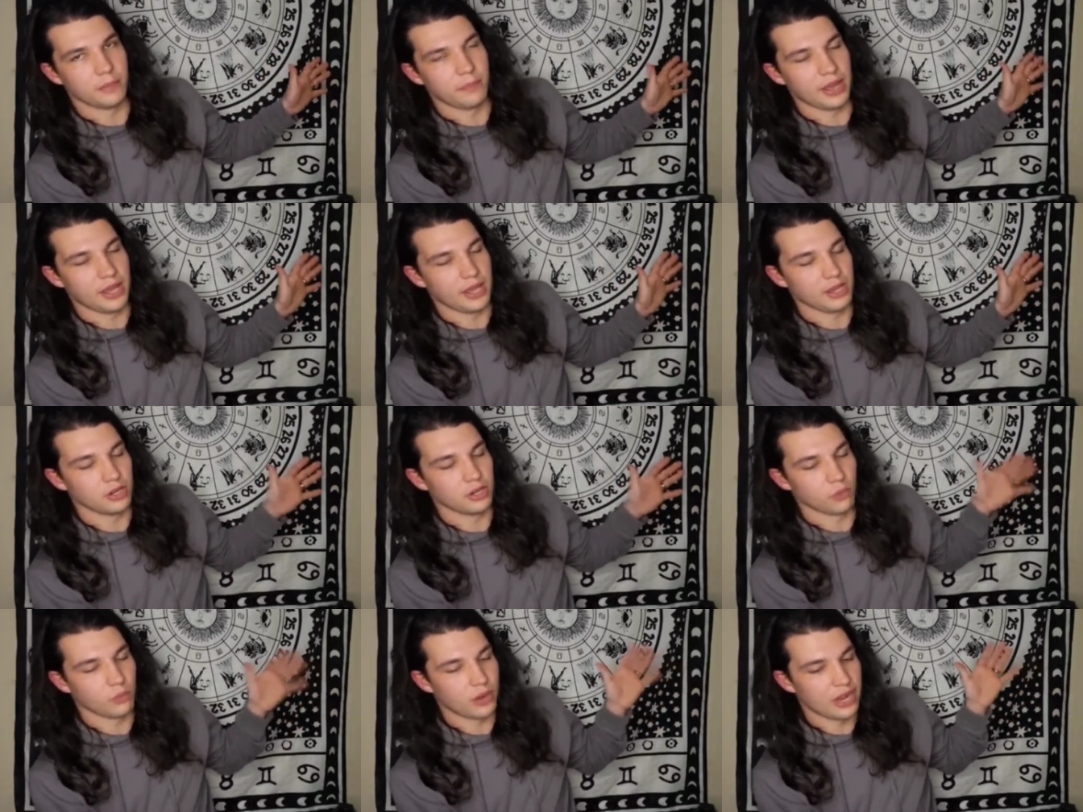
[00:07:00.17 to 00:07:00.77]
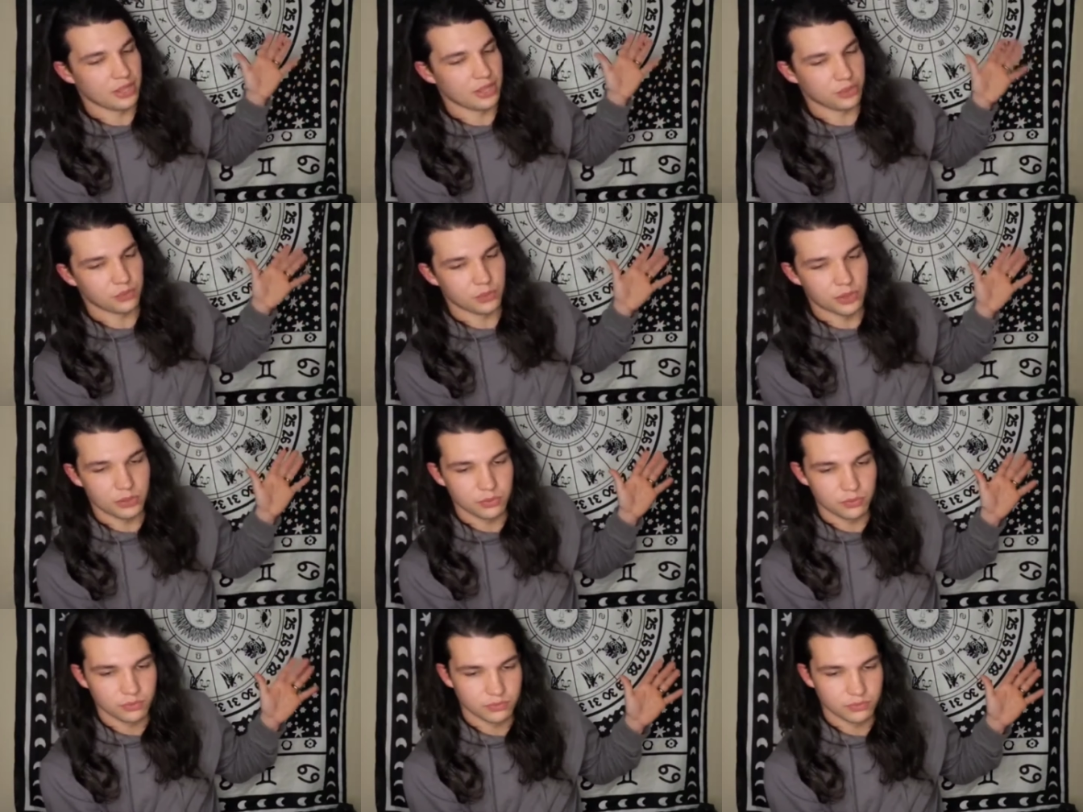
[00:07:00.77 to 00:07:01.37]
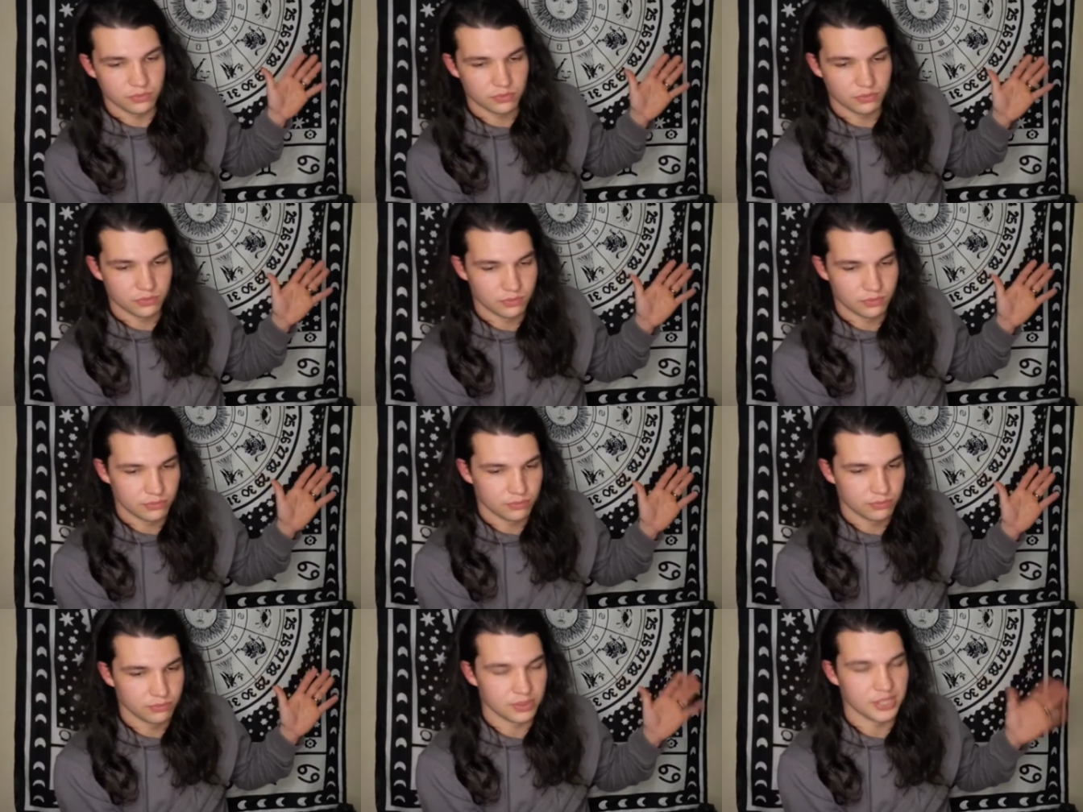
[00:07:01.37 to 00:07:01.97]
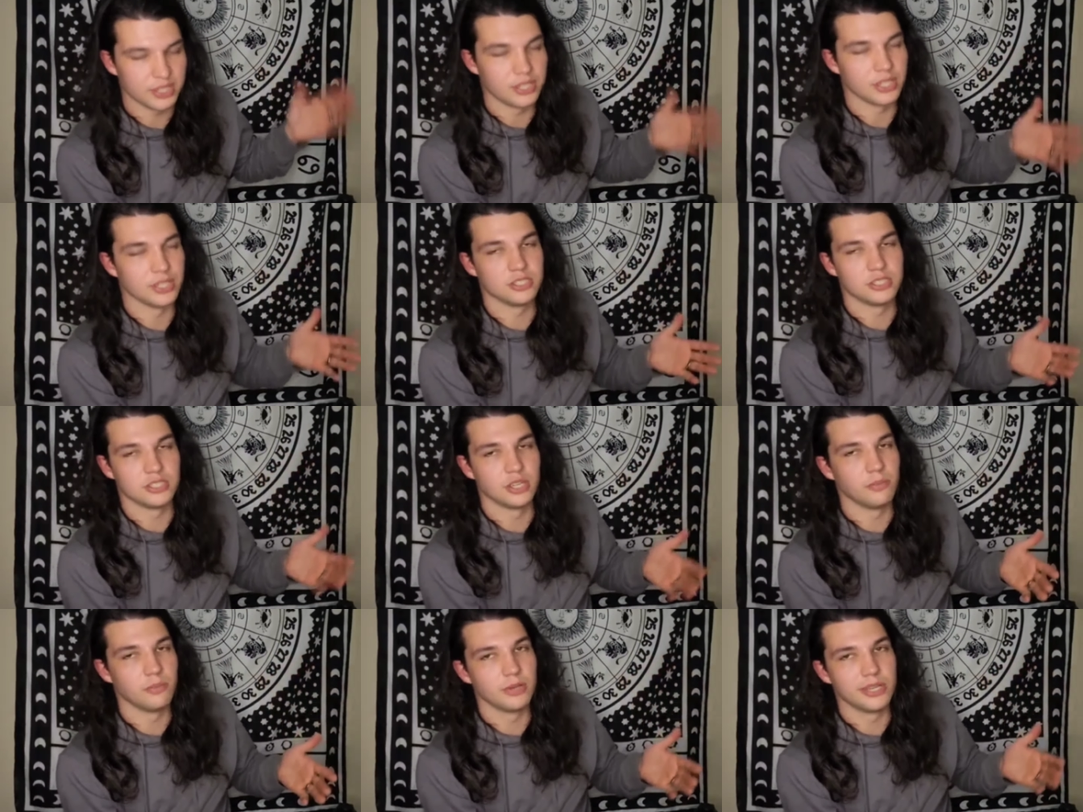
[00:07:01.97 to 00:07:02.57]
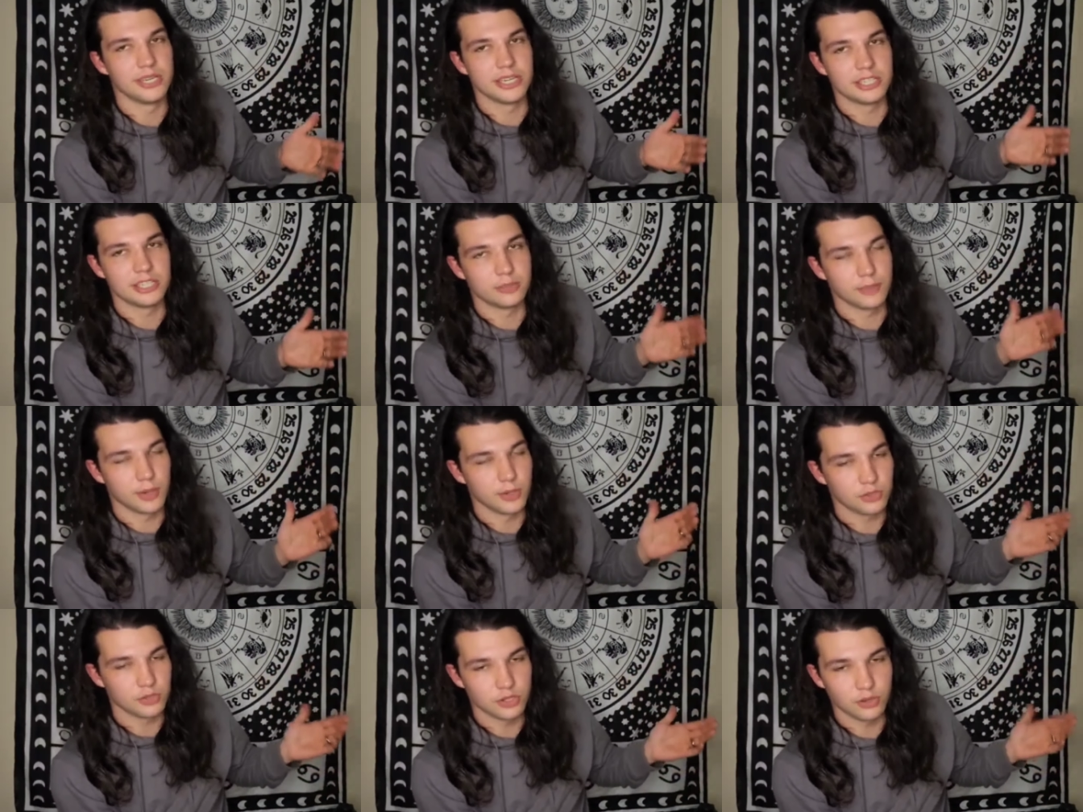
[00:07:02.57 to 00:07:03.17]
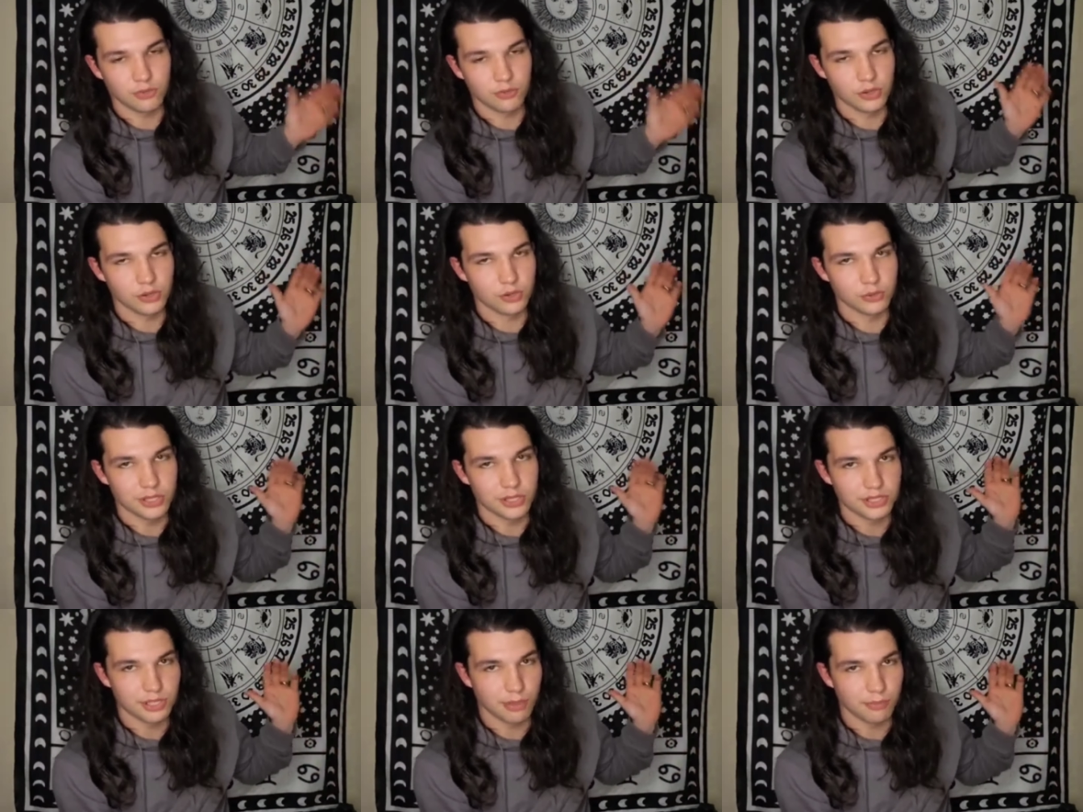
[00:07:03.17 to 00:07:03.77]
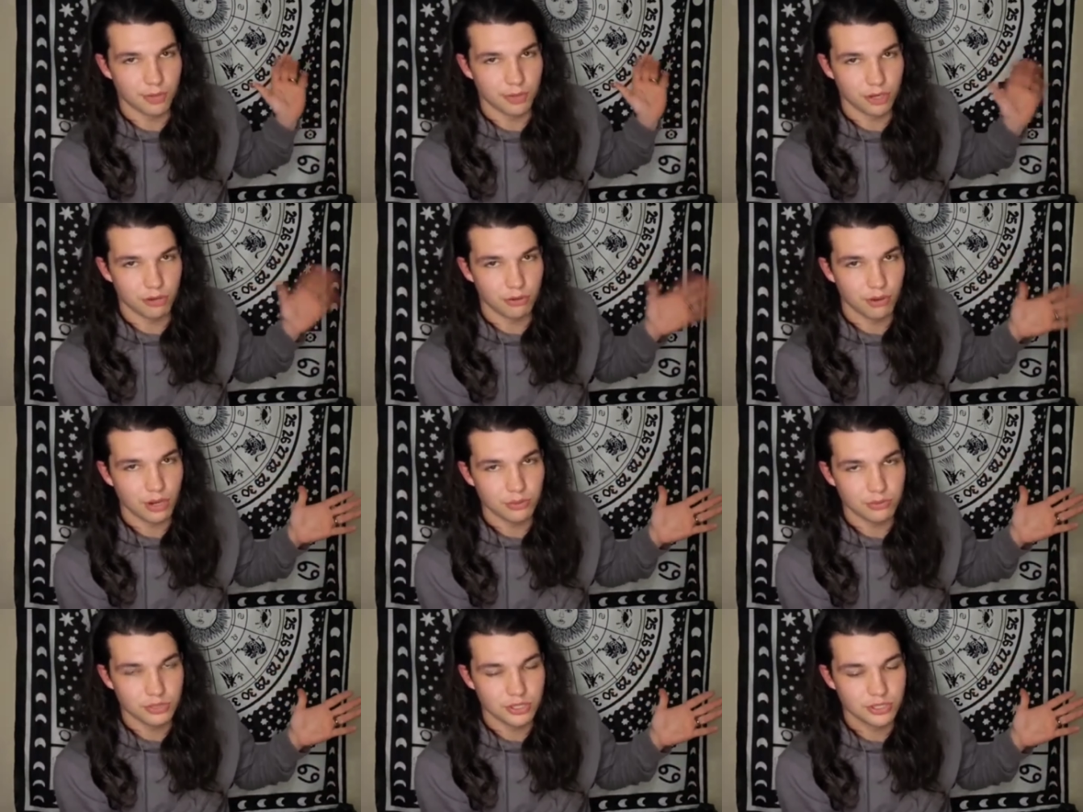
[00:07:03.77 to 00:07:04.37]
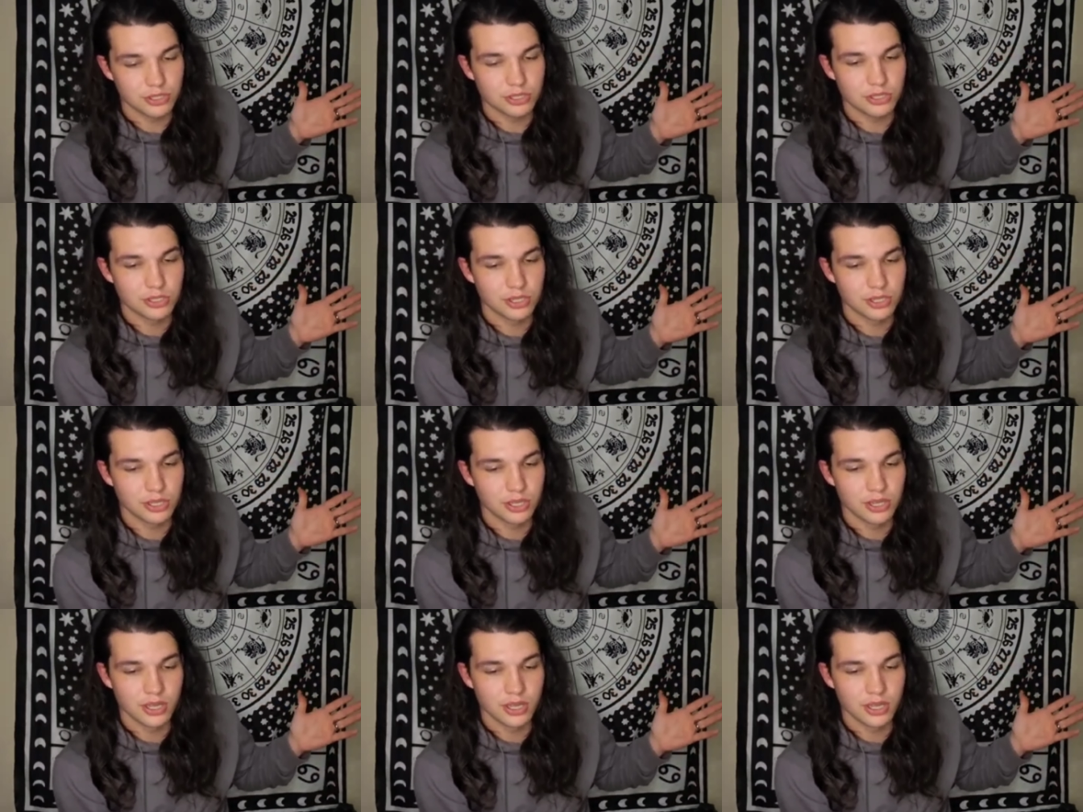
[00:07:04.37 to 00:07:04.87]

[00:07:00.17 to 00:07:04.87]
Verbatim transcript: to pay your way through because someone exposed you for doing something gross,